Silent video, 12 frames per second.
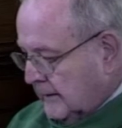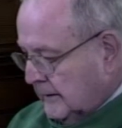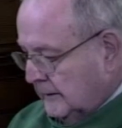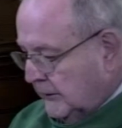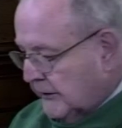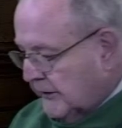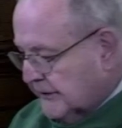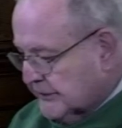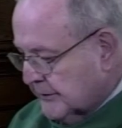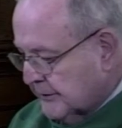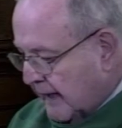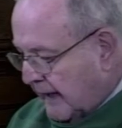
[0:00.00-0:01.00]
Luke is
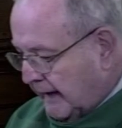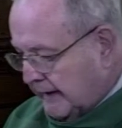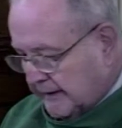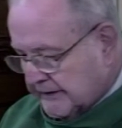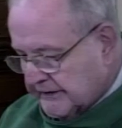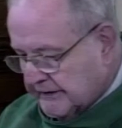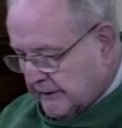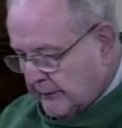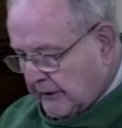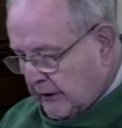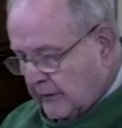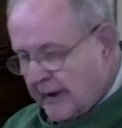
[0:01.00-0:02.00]
reminding us that
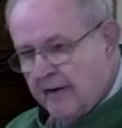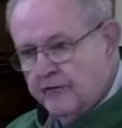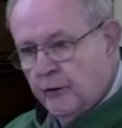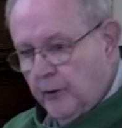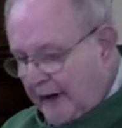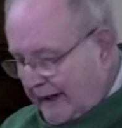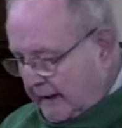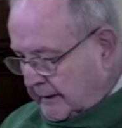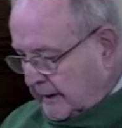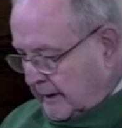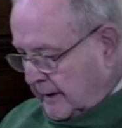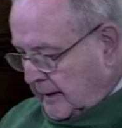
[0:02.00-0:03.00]
we don't have to wait
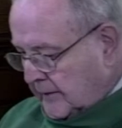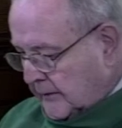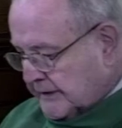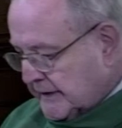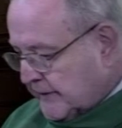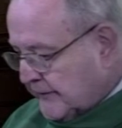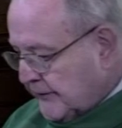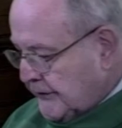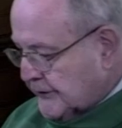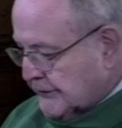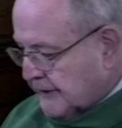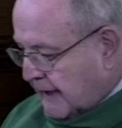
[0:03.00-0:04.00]
for some
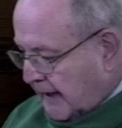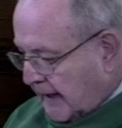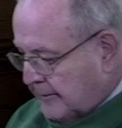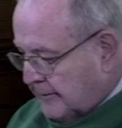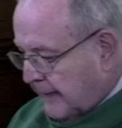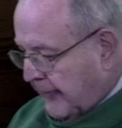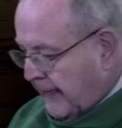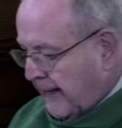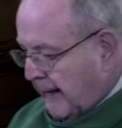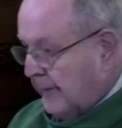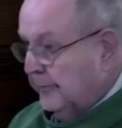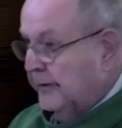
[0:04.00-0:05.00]
future time
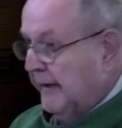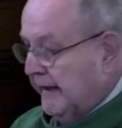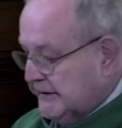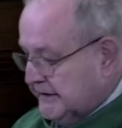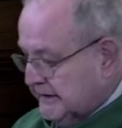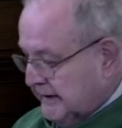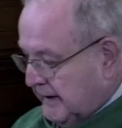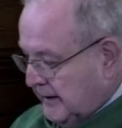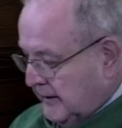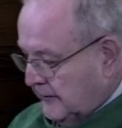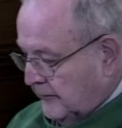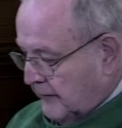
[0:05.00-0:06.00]
and place
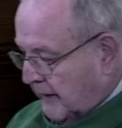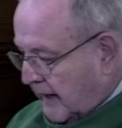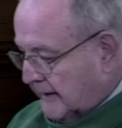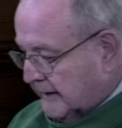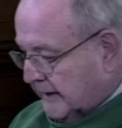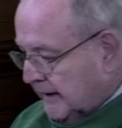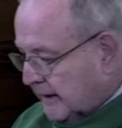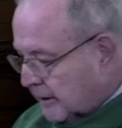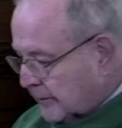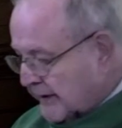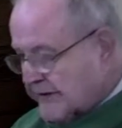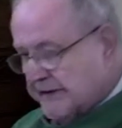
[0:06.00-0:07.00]
for God to
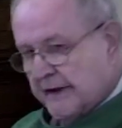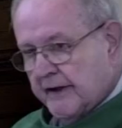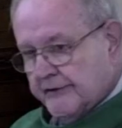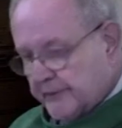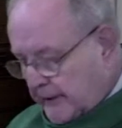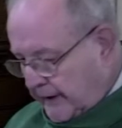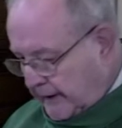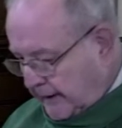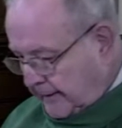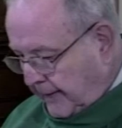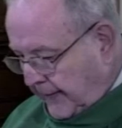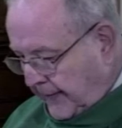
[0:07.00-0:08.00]
come and set us free.
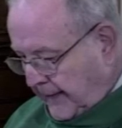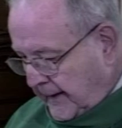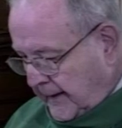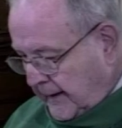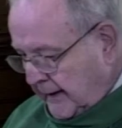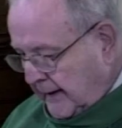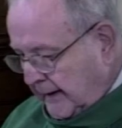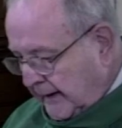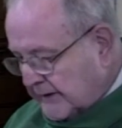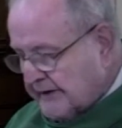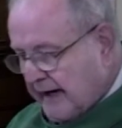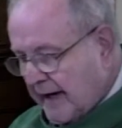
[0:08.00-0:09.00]
It
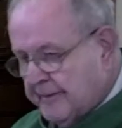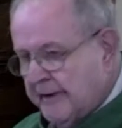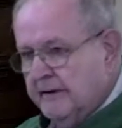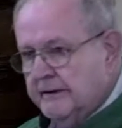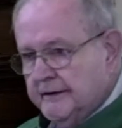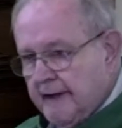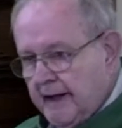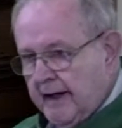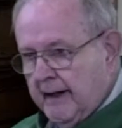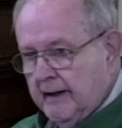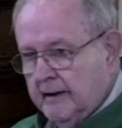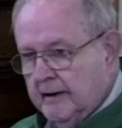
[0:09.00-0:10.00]
is happening
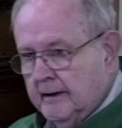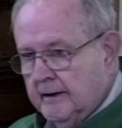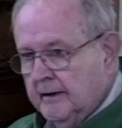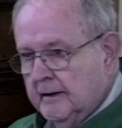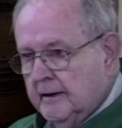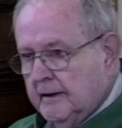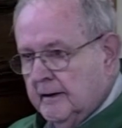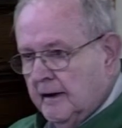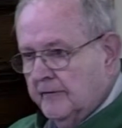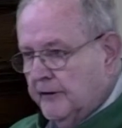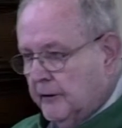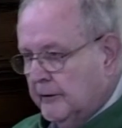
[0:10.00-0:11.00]
today
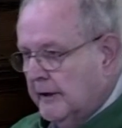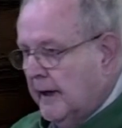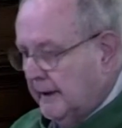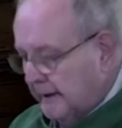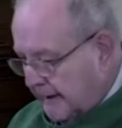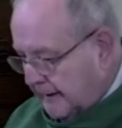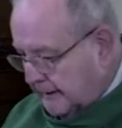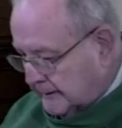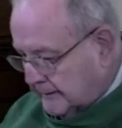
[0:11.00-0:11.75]
if you and I let it.